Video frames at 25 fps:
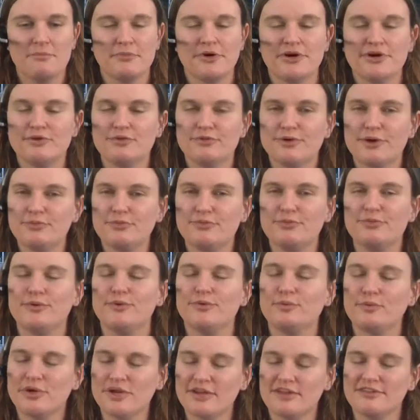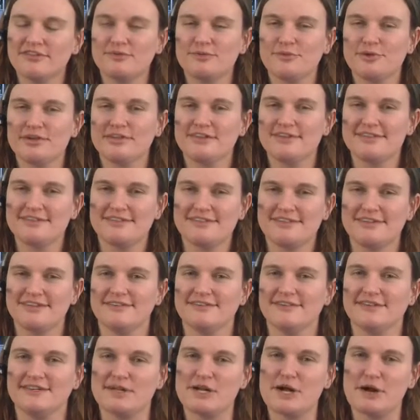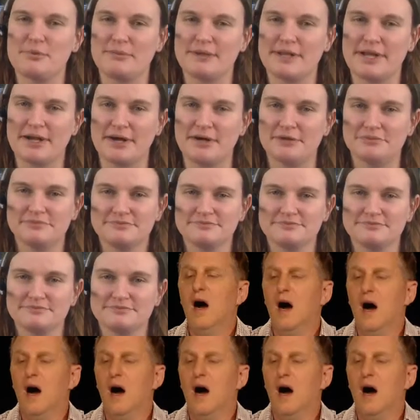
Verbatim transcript: Michael Rapaport, what else are we going to see you in coming up?